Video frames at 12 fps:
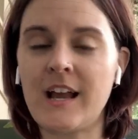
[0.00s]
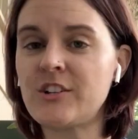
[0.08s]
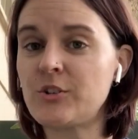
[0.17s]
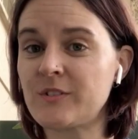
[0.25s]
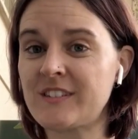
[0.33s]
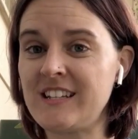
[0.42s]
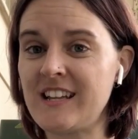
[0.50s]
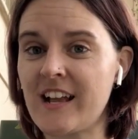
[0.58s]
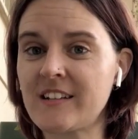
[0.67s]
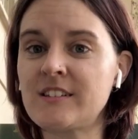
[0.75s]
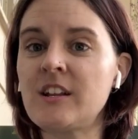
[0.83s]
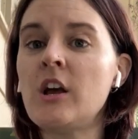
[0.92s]
as you'll see
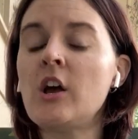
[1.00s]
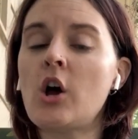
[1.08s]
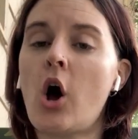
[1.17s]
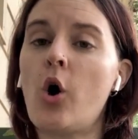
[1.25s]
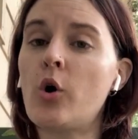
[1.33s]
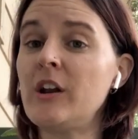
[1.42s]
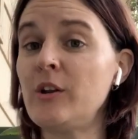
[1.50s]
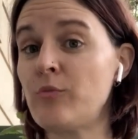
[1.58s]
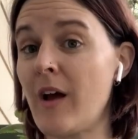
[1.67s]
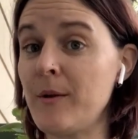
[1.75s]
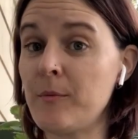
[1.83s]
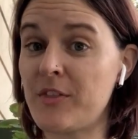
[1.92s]
next, already
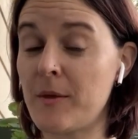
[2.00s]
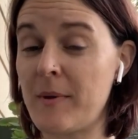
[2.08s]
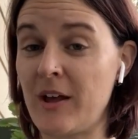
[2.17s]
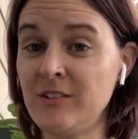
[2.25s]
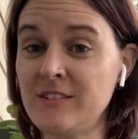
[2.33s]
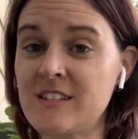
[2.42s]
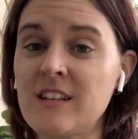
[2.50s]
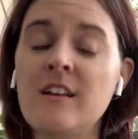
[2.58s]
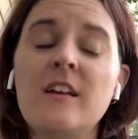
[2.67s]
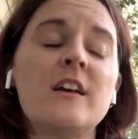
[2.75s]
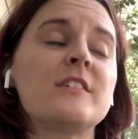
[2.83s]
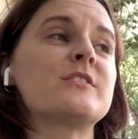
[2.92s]
run with the belt,
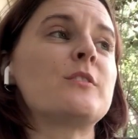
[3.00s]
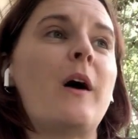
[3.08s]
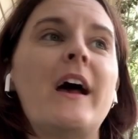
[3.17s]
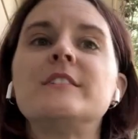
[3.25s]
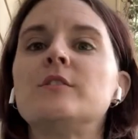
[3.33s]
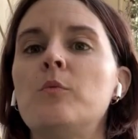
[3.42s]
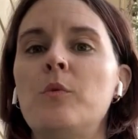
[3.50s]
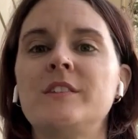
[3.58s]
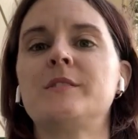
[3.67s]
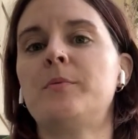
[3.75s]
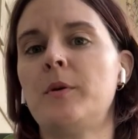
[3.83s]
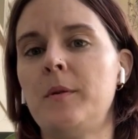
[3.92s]
so I don't
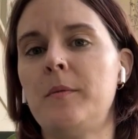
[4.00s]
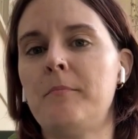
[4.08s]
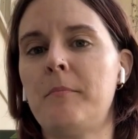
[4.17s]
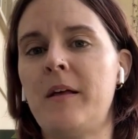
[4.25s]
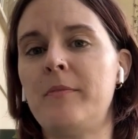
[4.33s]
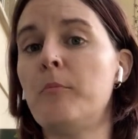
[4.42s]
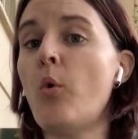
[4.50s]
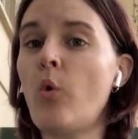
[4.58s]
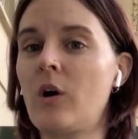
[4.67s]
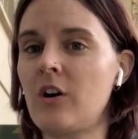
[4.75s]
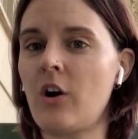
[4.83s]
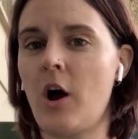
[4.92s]
want to put
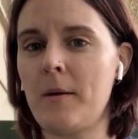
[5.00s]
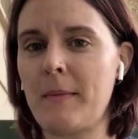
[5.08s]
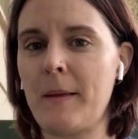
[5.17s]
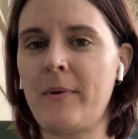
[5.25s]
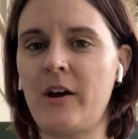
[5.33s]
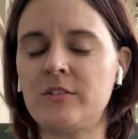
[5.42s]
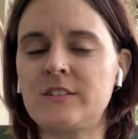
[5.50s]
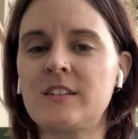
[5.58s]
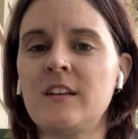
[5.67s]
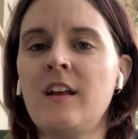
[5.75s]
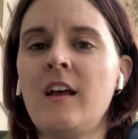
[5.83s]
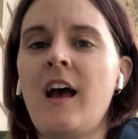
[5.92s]
more on my belt.
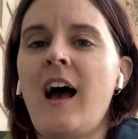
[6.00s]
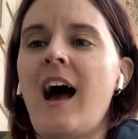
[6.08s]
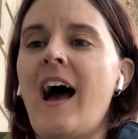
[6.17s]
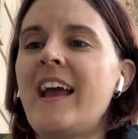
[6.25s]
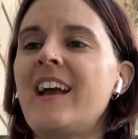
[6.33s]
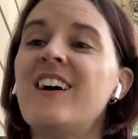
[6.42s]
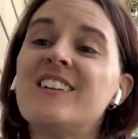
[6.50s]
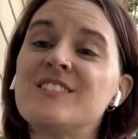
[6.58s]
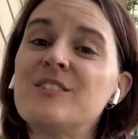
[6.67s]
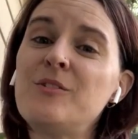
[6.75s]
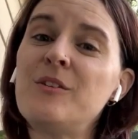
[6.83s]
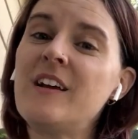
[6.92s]
I
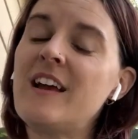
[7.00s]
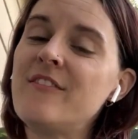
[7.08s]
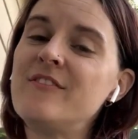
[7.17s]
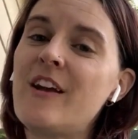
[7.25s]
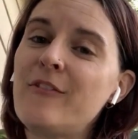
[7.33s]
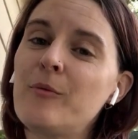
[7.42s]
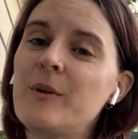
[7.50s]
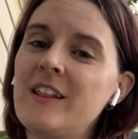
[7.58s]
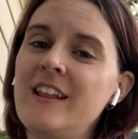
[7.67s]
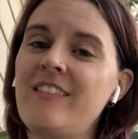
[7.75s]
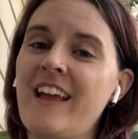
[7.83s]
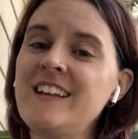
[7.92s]
also have never
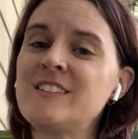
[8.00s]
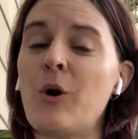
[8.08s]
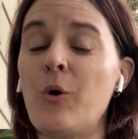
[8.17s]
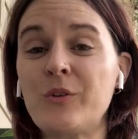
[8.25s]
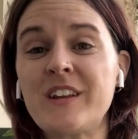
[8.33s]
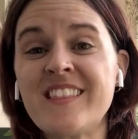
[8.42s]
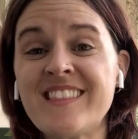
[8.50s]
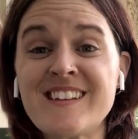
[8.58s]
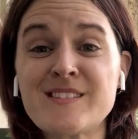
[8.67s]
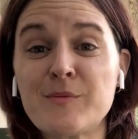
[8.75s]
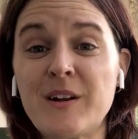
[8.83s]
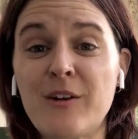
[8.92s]
really liked holding
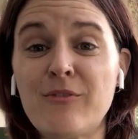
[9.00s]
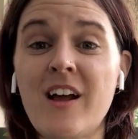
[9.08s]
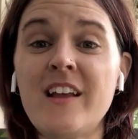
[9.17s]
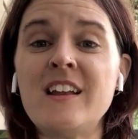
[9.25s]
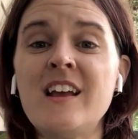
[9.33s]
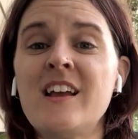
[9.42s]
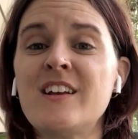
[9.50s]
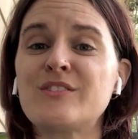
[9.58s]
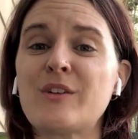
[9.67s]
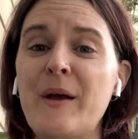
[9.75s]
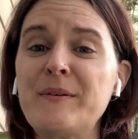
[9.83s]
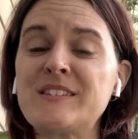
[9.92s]
things when I run,
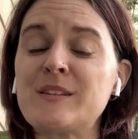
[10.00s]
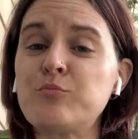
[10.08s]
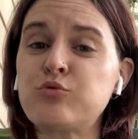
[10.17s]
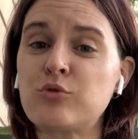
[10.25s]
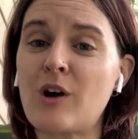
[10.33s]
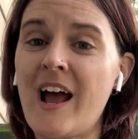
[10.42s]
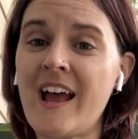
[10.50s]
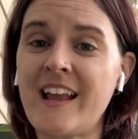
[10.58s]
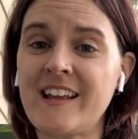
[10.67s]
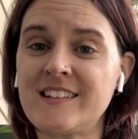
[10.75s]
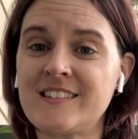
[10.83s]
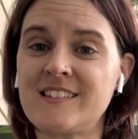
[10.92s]
so I was
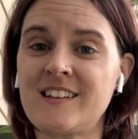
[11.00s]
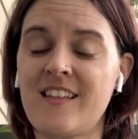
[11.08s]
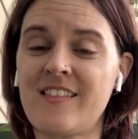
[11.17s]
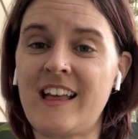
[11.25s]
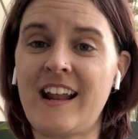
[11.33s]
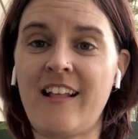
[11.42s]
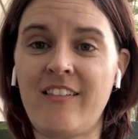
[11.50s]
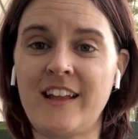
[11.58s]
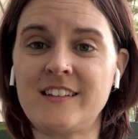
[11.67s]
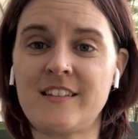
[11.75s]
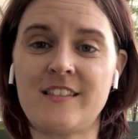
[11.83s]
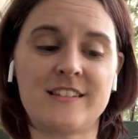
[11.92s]
surprised that I
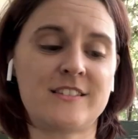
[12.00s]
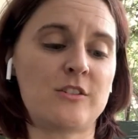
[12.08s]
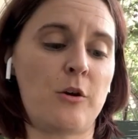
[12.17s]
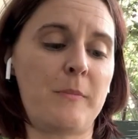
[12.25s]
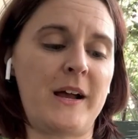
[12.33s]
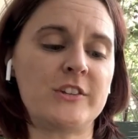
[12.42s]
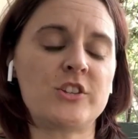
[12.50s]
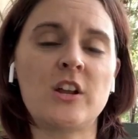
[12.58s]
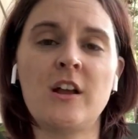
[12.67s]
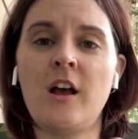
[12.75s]
liked this so much.